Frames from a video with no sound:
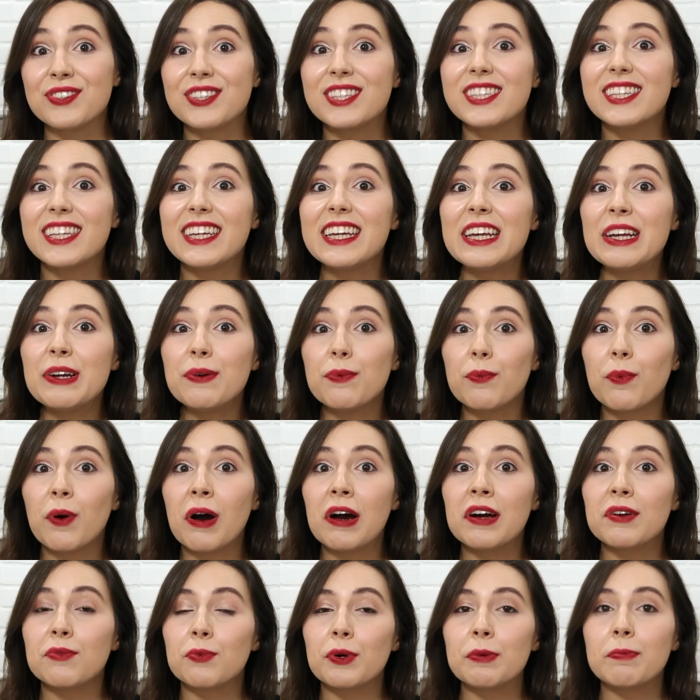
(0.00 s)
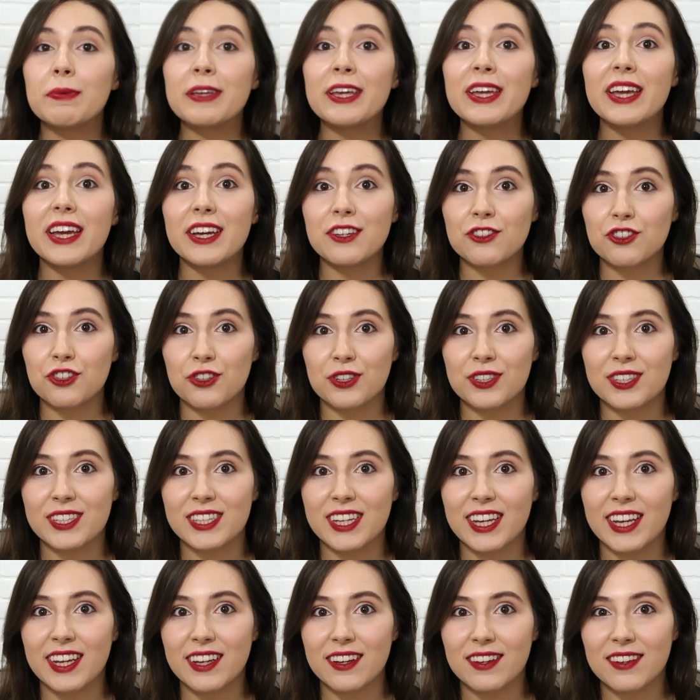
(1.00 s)
see what would be
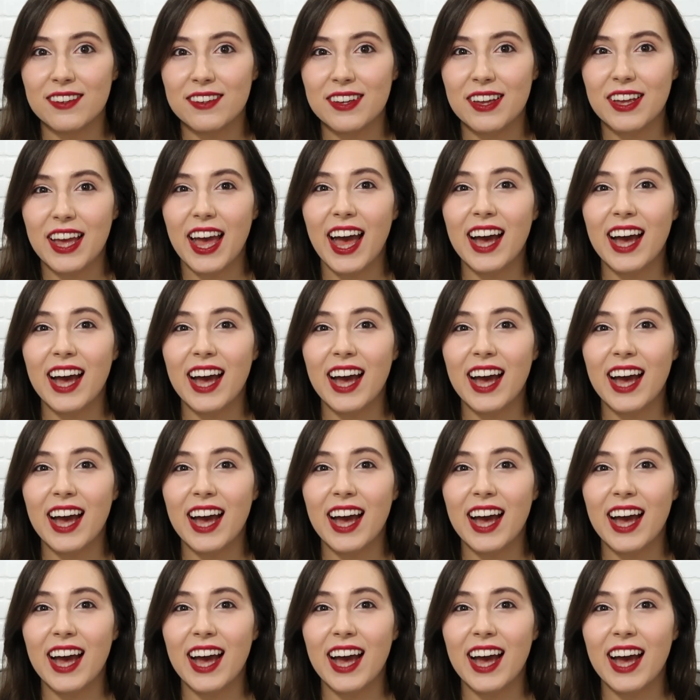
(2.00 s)
interesting.